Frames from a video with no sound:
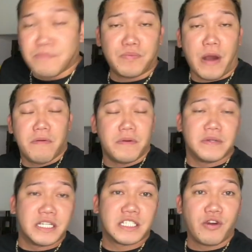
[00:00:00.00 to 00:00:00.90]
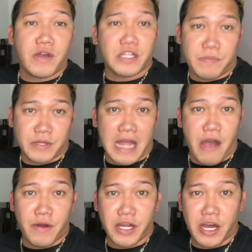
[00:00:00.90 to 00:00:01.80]
probably just going to put
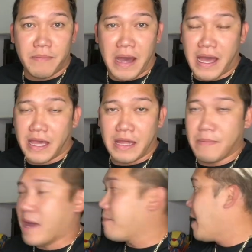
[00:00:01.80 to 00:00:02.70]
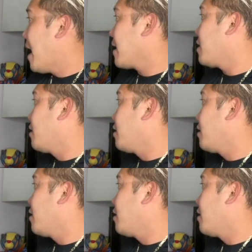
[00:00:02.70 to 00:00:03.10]
that one on my bag.